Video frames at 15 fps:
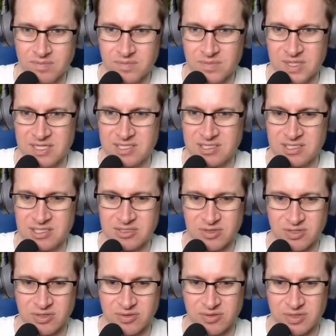These things are
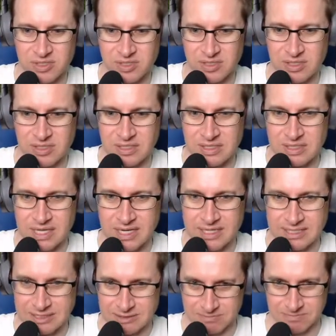going
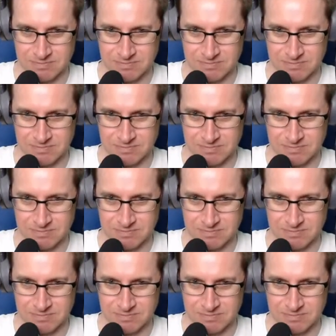nicely.